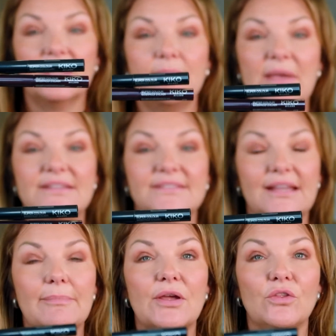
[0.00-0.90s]
the best thing
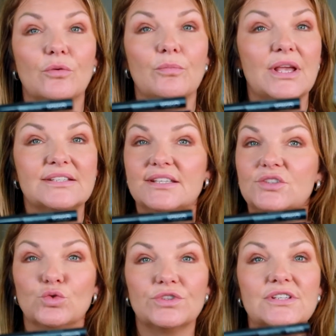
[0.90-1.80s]
about them is they
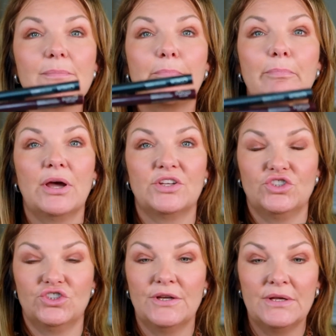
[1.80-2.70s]
don't
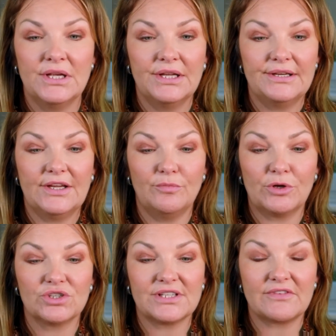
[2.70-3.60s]
budge. Now,
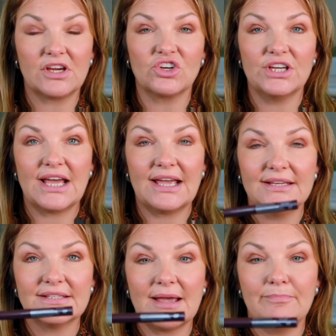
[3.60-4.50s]
because I've got green
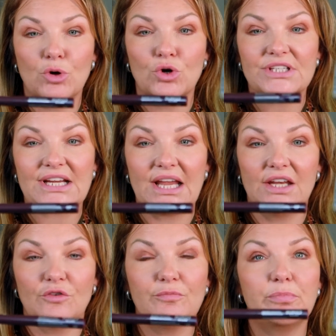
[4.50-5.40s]
eyes, I bought a
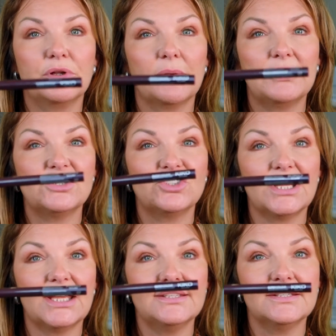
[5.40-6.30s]
kind of plummy
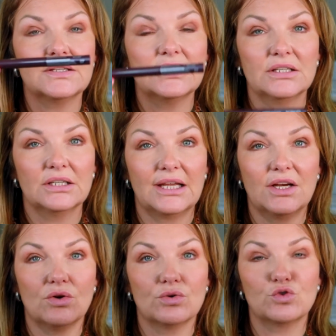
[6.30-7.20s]
shade, and I
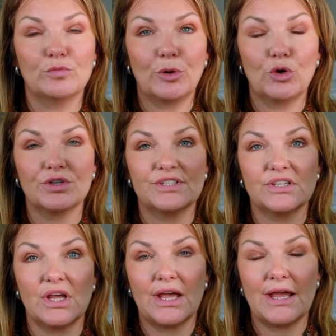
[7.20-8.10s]
also bought
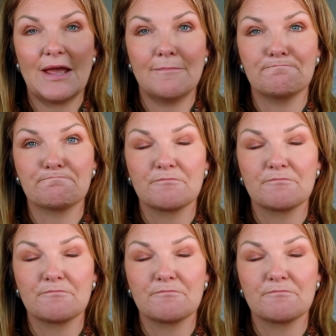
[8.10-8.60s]
a